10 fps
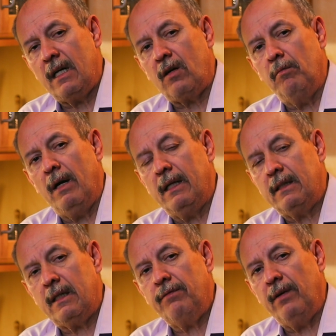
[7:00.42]
a
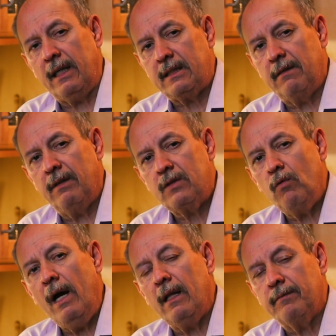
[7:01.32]
command reflexive as
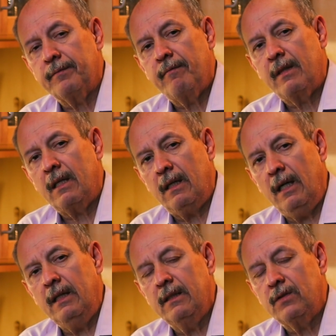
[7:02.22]
well, right?